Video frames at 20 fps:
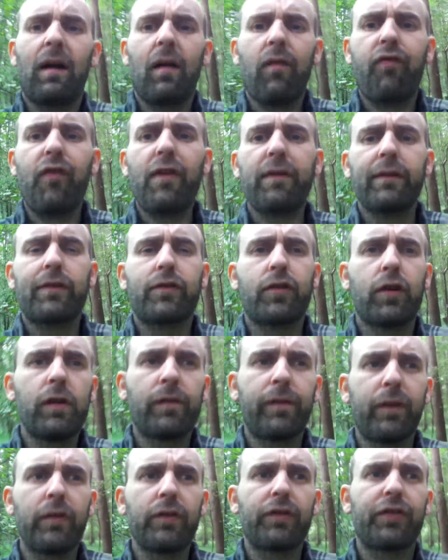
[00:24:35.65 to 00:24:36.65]
I think the two
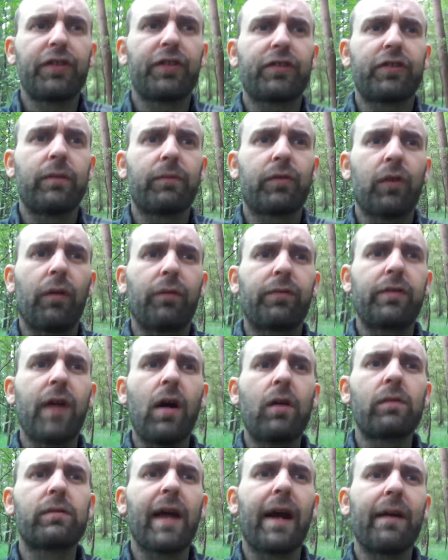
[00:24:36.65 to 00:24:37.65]
flute system sort of
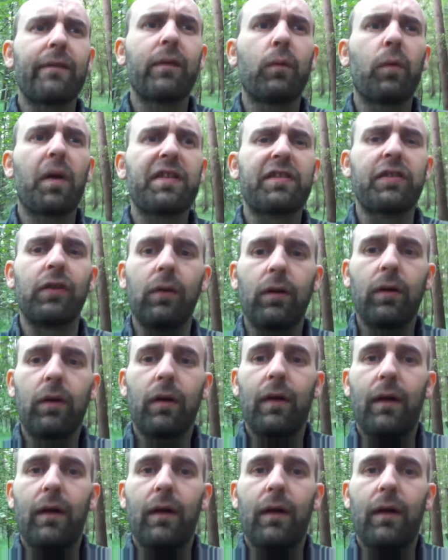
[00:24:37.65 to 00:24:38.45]
doned down the whistle.